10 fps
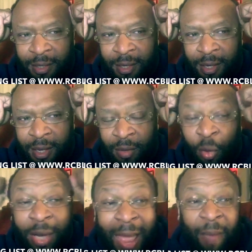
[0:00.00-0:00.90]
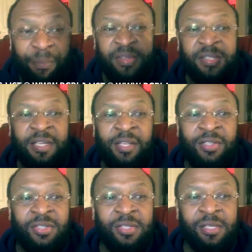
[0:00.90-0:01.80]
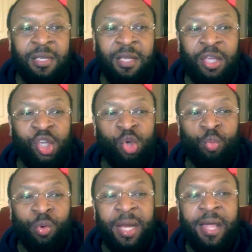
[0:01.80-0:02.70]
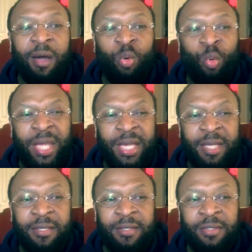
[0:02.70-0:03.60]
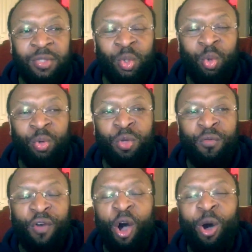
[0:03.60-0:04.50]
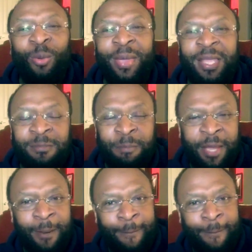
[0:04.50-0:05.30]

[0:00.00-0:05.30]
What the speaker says: And what happens is you really awaken to who you've always been.